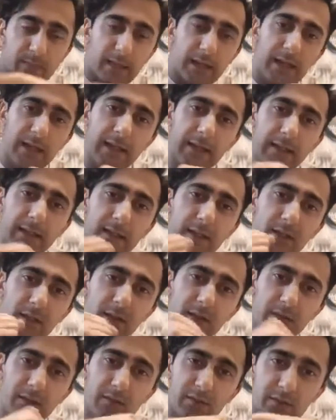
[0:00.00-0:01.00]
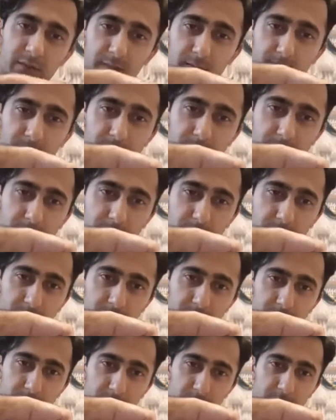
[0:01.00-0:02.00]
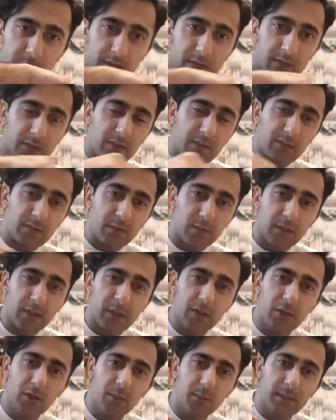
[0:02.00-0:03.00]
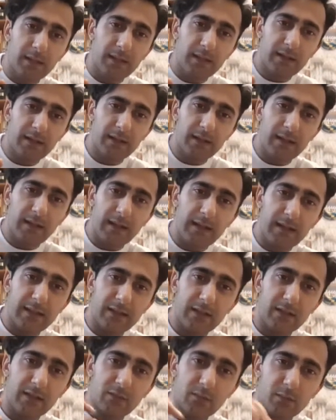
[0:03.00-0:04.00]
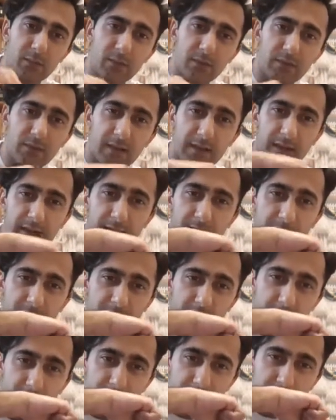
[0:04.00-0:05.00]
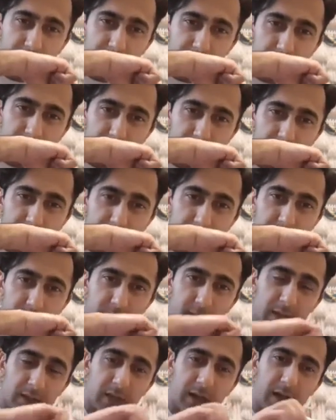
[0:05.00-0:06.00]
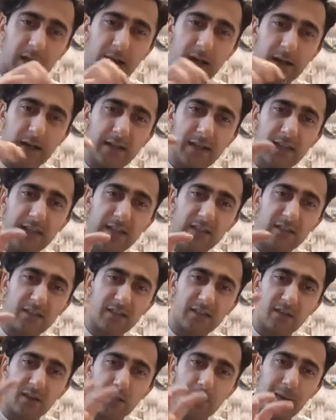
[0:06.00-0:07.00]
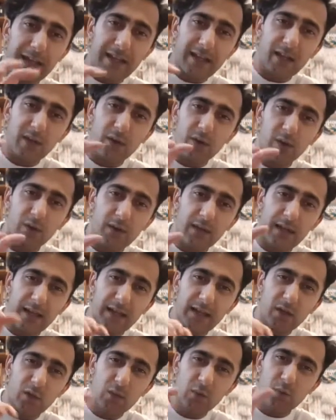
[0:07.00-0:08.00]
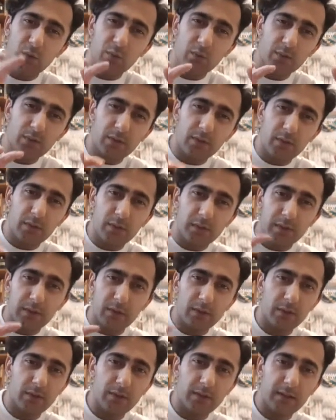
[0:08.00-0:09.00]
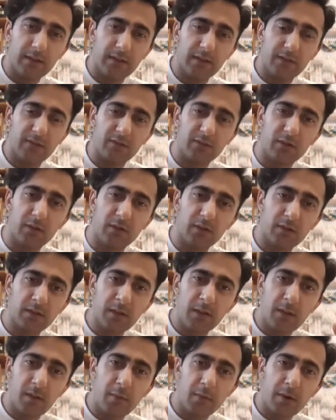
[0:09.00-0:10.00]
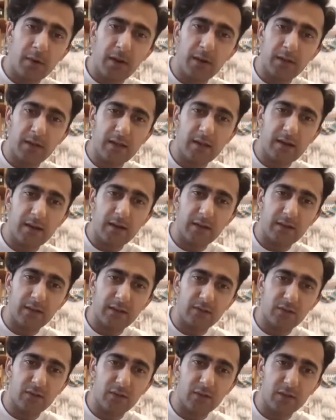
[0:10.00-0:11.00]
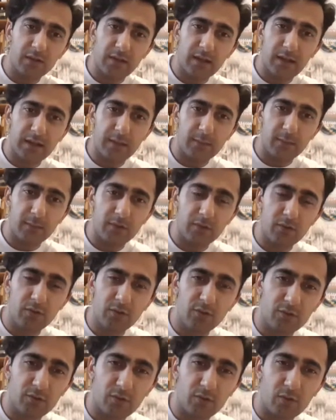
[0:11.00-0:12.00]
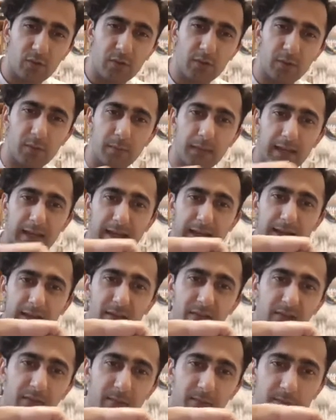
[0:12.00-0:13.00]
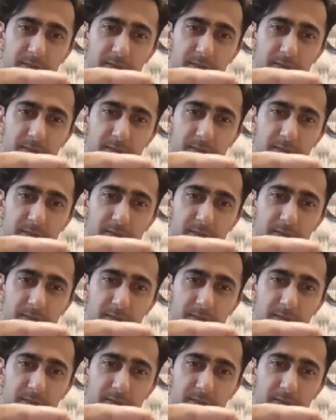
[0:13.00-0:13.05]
and there's some cumin, and there's almost like a honeyed tobacco like oud going on. It's not barnyard, it's not too strong, but it has